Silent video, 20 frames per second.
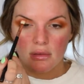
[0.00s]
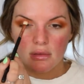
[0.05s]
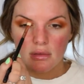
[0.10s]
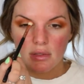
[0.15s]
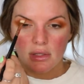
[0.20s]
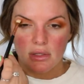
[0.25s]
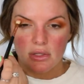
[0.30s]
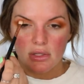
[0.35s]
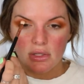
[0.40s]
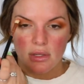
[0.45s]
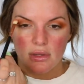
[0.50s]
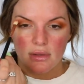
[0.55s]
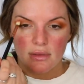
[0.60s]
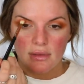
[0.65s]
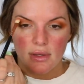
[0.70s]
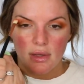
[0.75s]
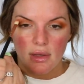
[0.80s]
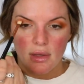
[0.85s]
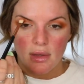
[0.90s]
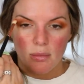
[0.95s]
touch
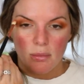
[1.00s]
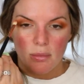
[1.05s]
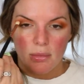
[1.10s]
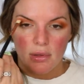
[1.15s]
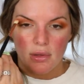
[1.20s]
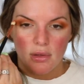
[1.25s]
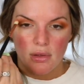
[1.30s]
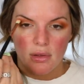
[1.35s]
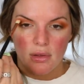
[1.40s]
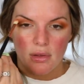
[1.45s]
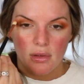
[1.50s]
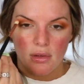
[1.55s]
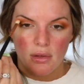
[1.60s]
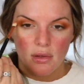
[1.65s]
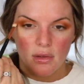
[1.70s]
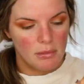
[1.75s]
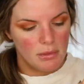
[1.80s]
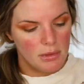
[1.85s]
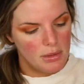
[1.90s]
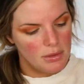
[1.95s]
this up.
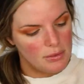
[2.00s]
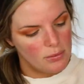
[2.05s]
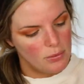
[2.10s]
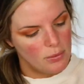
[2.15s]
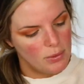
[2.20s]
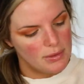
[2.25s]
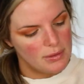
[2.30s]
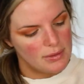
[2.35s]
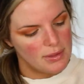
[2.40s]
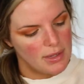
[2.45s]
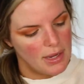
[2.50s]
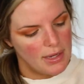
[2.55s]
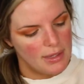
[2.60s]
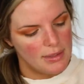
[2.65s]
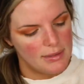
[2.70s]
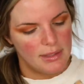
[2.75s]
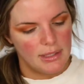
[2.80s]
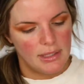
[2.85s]
I'm going to use one size